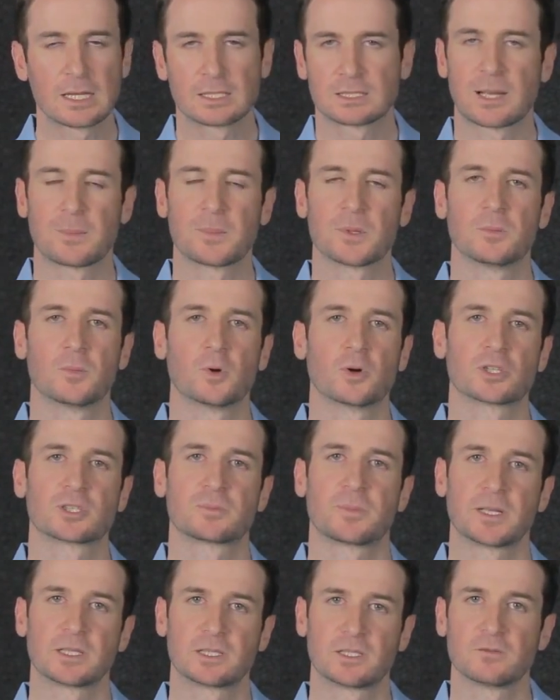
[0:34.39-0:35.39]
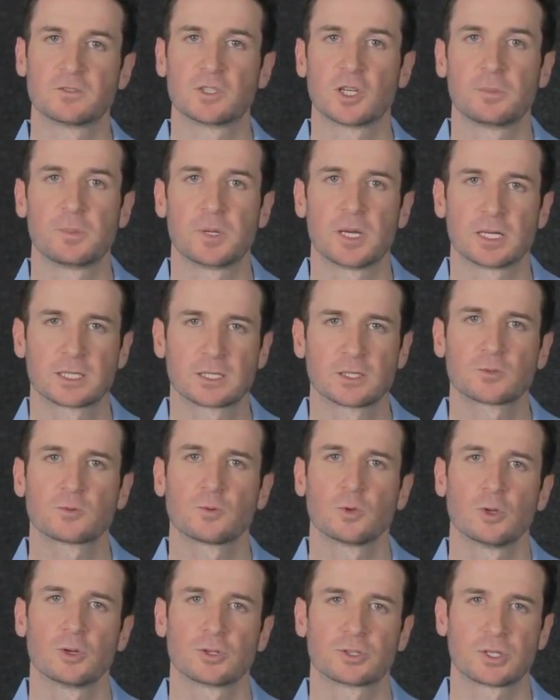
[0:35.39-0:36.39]
Some of the more expensive GPSs
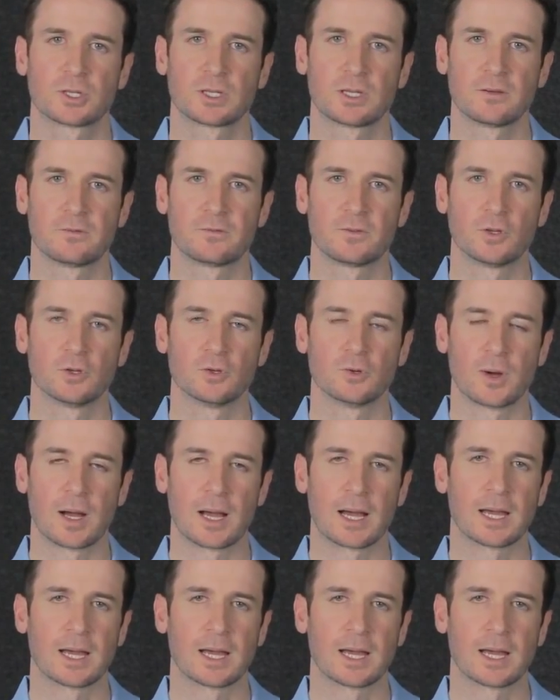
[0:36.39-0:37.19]
will also give you